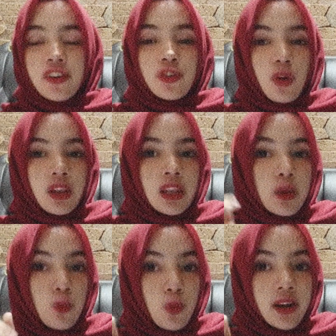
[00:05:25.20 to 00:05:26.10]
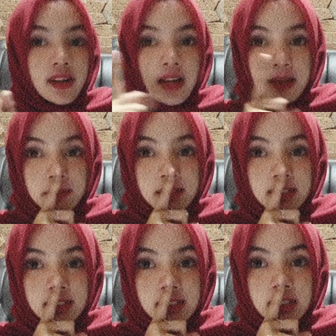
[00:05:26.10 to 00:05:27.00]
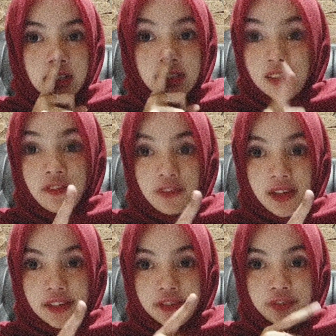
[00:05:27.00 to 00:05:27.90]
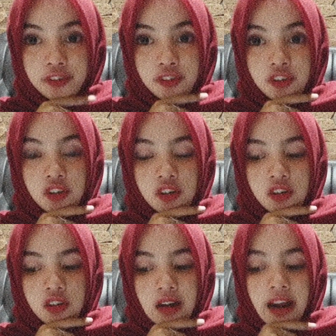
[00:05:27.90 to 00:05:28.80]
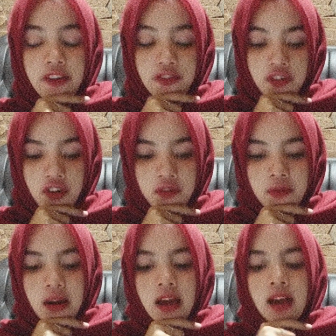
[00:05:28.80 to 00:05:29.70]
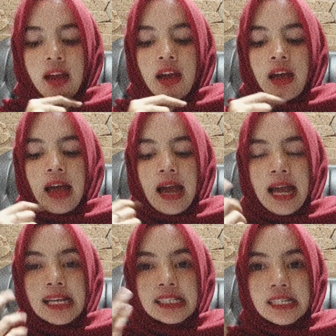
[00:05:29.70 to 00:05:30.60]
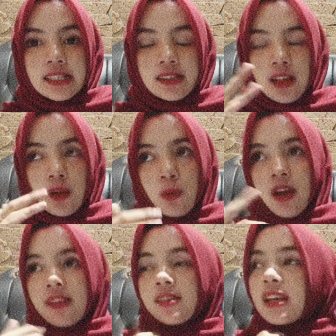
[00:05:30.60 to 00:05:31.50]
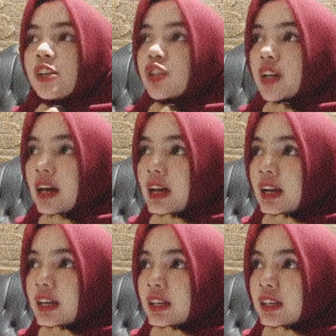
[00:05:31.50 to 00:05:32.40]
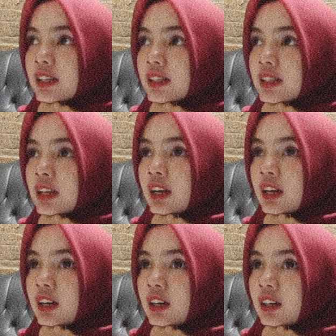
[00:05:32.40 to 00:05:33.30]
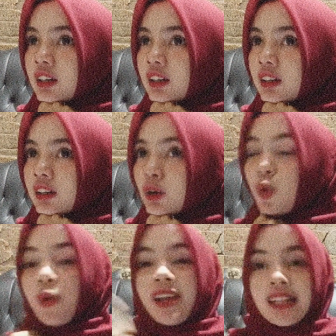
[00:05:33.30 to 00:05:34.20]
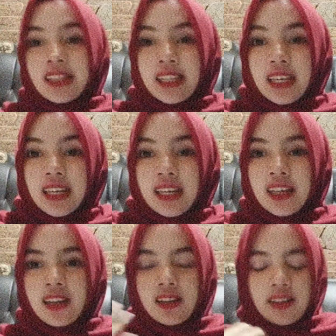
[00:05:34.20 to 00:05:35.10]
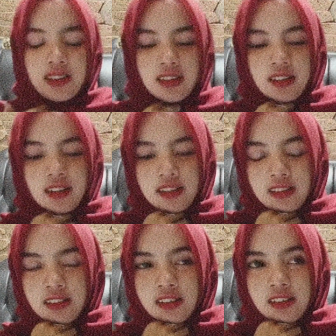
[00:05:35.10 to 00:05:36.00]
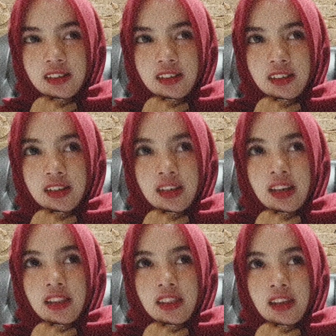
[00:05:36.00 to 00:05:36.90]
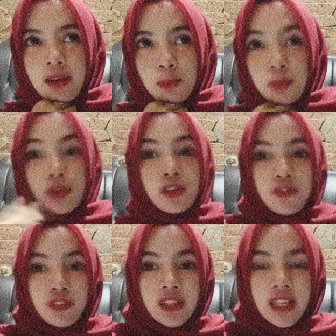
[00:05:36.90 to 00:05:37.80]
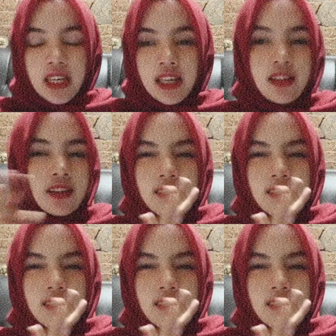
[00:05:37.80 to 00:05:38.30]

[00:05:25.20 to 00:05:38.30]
only one common suffix for adverb, and there is always, such as quickly, uh, then beautifully,